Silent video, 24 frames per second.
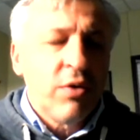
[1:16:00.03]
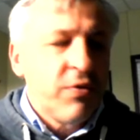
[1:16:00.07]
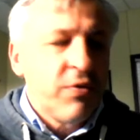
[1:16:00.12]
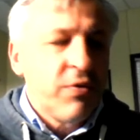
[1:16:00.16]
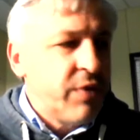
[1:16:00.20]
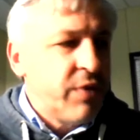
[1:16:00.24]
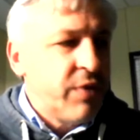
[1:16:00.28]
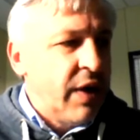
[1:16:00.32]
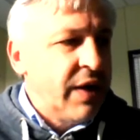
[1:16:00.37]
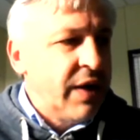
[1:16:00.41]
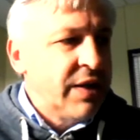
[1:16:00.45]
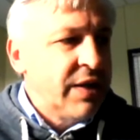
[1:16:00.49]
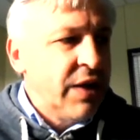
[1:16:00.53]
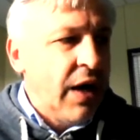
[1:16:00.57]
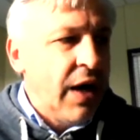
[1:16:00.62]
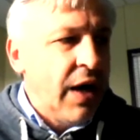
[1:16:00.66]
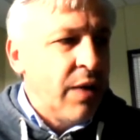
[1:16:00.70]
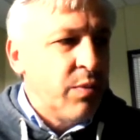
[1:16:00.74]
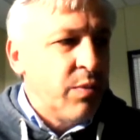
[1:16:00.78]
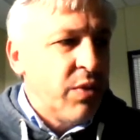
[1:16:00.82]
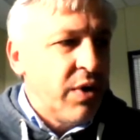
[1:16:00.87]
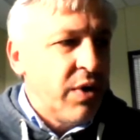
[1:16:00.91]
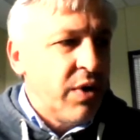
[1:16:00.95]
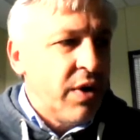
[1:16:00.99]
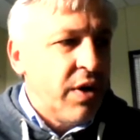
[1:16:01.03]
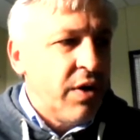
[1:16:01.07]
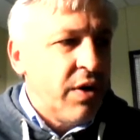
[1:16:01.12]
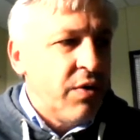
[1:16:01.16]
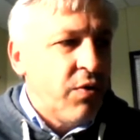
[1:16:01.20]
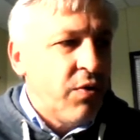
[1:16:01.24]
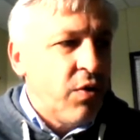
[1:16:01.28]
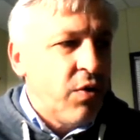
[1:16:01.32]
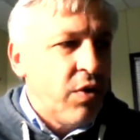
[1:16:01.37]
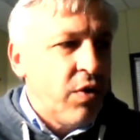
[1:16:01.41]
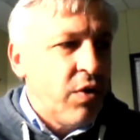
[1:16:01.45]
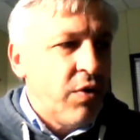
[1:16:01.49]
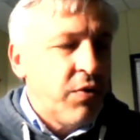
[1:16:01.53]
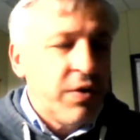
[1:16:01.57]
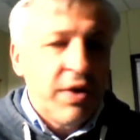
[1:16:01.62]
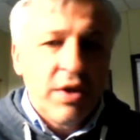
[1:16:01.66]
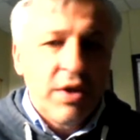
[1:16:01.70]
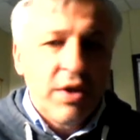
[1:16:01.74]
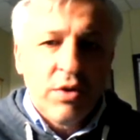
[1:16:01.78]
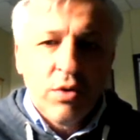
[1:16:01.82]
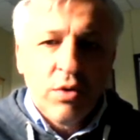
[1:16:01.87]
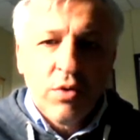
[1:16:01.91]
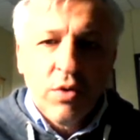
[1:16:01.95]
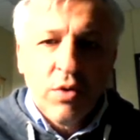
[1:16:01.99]
of time for
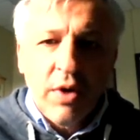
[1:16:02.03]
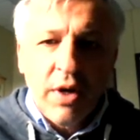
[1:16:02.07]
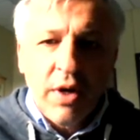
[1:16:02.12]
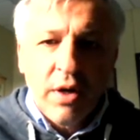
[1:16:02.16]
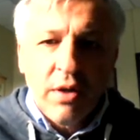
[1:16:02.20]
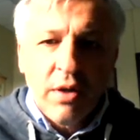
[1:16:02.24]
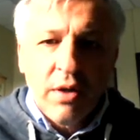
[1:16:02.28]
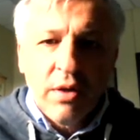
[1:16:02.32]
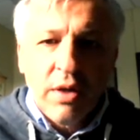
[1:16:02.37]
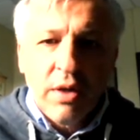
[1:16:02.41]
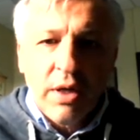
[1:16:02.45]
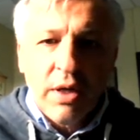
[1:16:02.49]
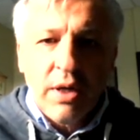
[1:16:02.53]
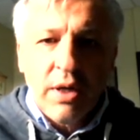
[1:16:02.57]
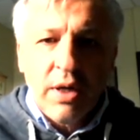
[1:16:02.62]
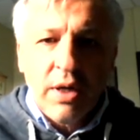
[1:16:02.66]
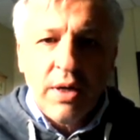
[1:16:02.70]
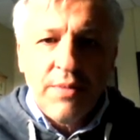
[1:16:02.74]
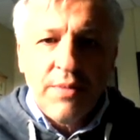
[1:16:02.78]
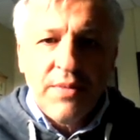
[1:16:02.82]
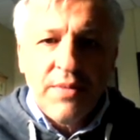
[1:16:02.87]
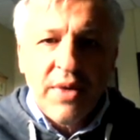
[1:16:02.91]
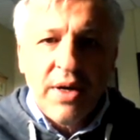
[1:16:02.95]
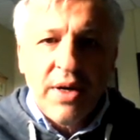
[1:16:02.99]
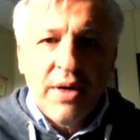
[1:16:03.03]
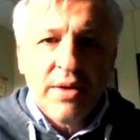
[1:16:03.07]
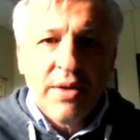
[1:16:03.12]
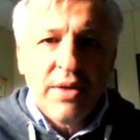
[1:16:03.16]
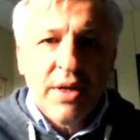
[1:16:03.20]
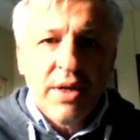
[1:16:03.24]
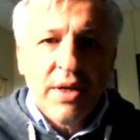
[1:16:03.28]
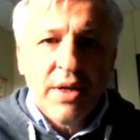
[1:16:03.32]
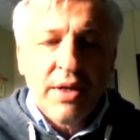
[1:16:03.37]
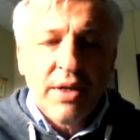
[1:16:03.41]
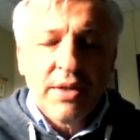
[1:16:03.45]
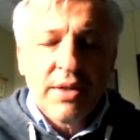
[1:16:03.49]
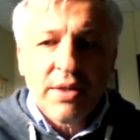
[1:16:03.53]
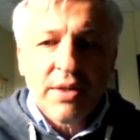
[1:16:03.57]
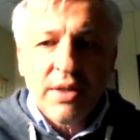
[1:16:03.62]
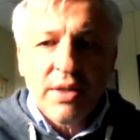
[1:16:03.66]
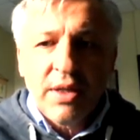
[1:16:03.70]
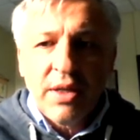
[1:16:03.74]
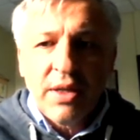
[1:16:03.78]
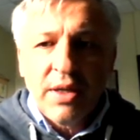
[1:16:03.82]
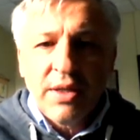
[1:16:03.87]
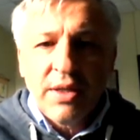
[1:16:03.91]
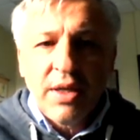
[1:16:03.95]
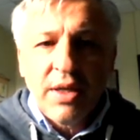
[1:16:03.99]
this tutorial. There is
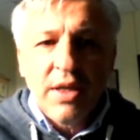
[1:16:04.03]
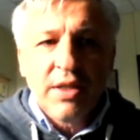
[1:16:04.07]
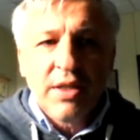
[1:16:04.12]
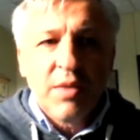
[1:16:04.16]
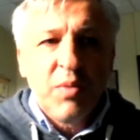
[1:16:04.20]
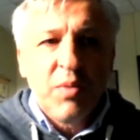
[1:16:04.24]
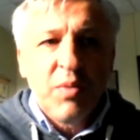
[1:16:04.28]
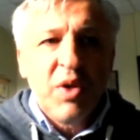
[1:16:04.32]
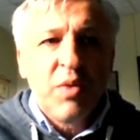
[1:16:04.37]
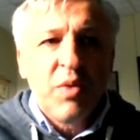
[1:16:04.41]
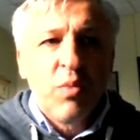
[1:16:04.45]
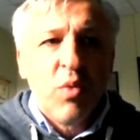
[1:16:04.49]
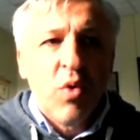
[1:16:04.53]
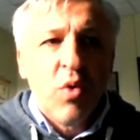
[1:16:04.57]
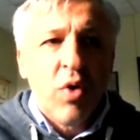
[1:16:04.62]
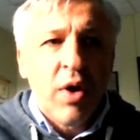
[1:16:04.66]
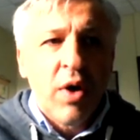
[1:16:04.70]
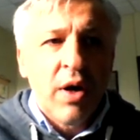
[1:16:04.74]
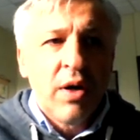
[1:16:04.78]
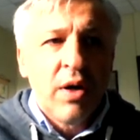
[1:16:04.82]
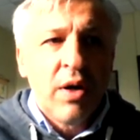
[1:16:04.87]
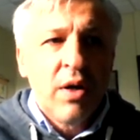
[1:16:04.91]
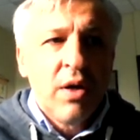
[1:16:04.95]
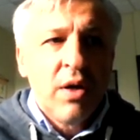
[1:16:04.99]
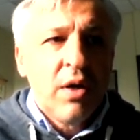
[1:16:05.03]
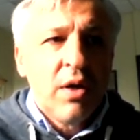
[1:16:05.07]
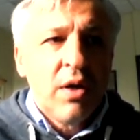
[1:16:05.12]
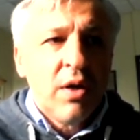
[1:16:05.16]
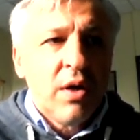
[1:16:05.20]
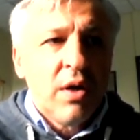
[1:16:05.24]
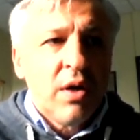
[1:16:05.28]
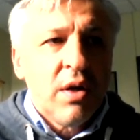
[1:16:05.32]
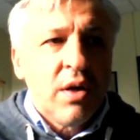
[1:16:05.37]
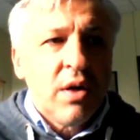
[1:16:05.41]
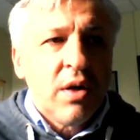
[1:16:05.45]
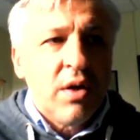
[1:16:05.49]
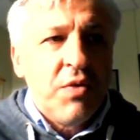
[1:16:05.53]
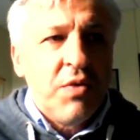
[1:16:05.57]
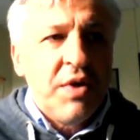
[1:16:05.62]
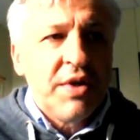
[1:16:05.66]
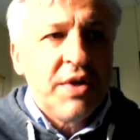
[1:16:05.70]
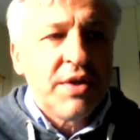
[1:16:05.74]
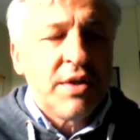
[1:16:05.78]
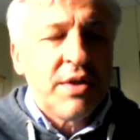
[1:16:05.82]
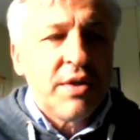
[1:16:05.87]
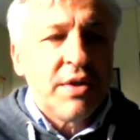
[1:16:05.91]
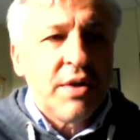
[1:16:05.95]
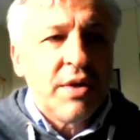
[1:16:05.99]
a bit more
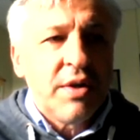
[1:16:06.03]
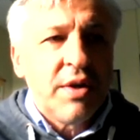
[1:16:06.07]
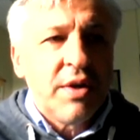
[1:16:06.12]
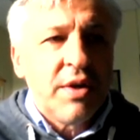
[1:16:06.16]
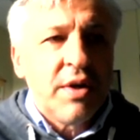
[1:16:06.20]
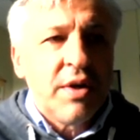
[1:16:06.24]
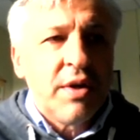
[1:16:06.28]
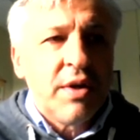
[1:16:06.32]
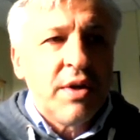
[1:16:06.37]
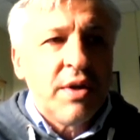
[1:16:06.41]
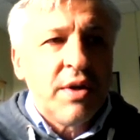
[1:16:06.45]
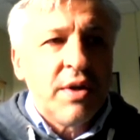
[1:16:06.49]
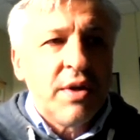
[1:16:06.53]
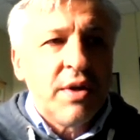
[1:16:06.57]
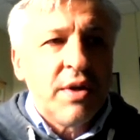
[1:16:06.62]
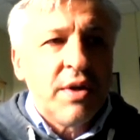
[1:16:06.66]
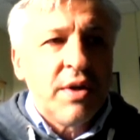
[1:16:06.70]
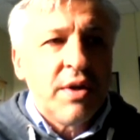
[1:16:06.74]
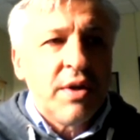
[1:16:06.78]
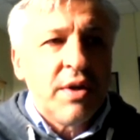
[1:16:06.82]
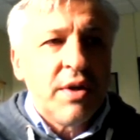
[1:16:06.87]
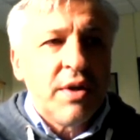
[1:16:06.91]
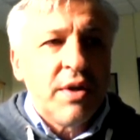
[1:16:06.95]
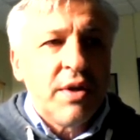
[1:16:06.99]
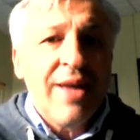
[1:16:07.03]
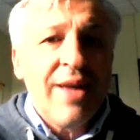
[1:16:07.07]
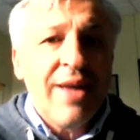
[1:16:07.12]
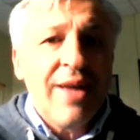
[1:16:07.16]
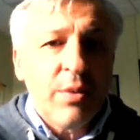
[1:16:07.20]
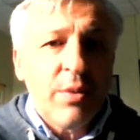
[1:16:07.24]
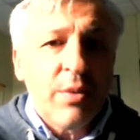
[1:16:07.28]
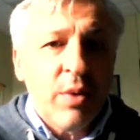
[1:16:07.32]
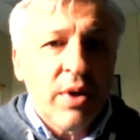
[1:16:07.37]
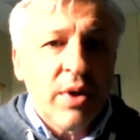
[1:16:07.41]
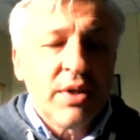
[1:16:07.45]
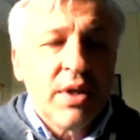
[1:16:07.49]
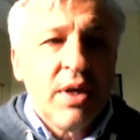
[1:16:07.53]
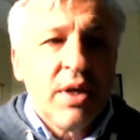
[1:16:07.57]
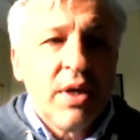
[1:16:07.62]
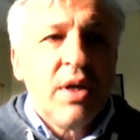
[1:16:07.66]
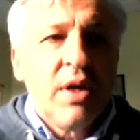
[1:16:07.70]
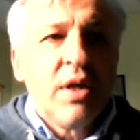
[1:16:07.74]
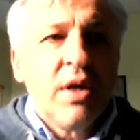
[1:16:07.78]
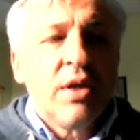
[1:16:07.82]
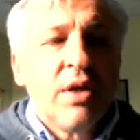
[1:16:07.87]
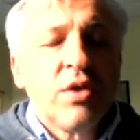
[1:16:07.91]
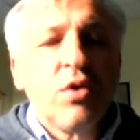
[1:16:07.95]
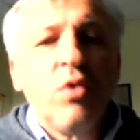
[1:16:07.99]
with recurrent networks.
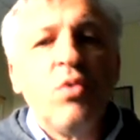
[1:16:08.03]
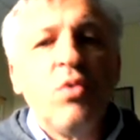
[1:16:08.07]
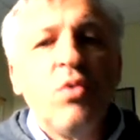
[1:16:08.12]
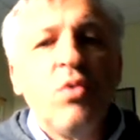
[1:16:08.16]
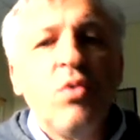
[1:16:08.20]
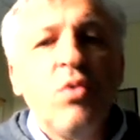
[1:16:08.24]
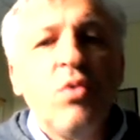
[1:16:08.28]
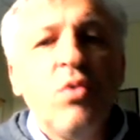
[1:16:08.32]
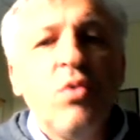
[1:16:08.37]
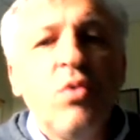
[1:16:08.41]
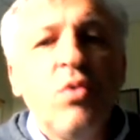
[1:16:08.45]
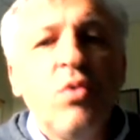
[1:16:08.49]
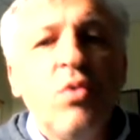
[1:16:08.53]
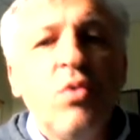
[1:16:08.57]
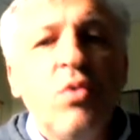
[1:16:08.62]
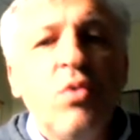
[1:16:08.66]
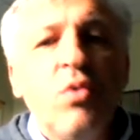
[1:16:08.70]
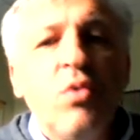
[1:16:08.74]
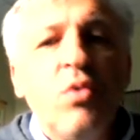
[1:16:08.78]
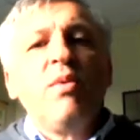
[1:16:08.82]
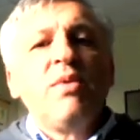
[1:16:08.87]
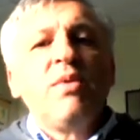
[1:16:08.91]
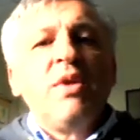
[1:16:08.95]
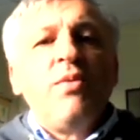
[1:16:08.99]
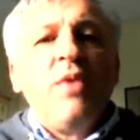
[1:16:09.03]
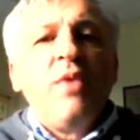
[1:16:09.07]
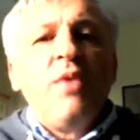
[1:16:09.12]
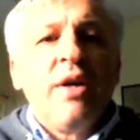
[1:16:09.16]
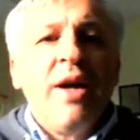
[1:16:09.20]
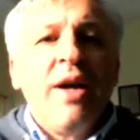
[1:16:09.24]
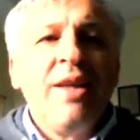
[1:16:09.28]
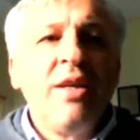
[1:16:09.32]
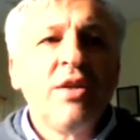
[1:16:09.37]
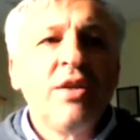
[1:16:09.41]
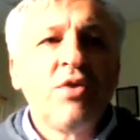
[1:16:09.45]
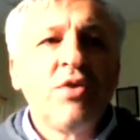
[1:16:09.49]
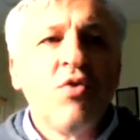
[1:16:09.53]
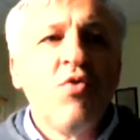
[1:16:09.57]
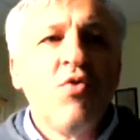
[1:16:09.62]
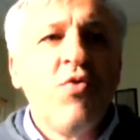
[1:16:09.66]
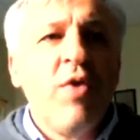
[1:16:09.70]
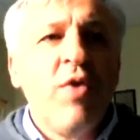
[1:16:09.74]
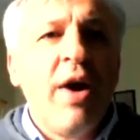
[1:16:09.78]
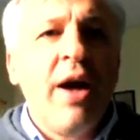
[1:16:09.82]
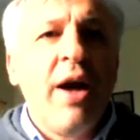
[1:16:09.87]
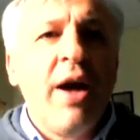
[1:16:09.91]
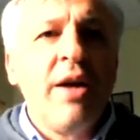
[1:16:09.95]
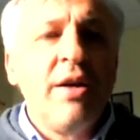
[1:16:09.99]
So the problems that we are running so
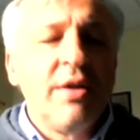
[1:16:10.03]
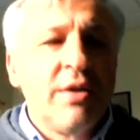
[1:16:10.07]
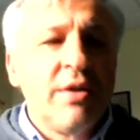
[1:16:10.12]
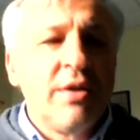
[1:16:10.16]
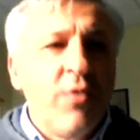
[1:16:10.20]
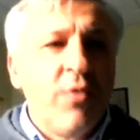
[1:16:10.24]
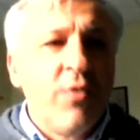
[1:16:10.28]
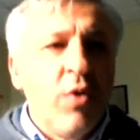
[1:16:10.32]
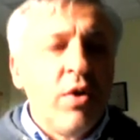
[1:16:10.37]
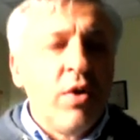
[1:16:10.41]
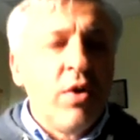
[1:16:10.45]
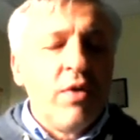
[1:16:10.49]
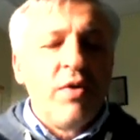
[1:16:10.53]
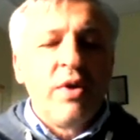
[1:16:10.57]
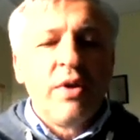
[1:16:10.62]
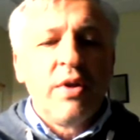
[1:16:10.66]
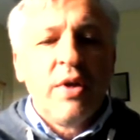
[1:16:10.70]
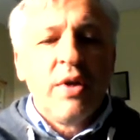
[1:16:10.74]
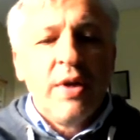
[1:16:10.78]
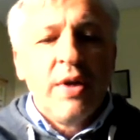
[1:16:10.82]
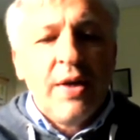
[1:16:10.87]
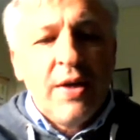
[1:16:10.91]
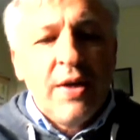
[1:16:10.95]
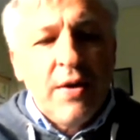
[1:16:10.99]
far is the following.